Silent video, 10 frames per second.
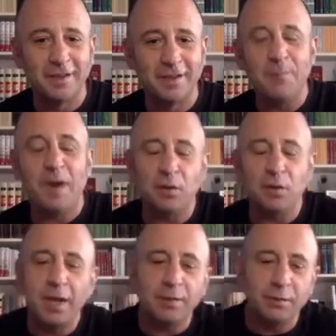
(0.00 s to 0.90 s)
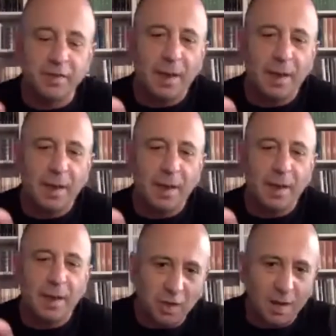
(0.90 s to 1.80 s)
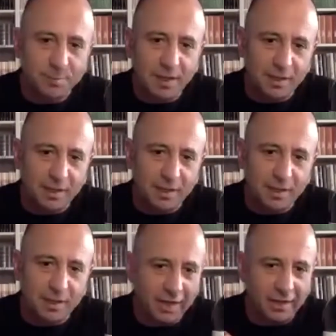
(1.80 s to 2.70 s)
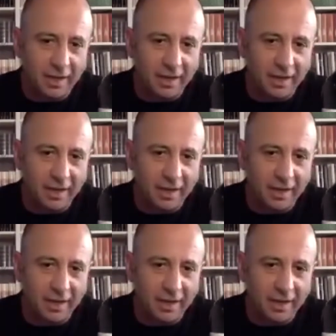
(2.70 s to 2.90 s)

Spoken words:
And by the way, that backdrop that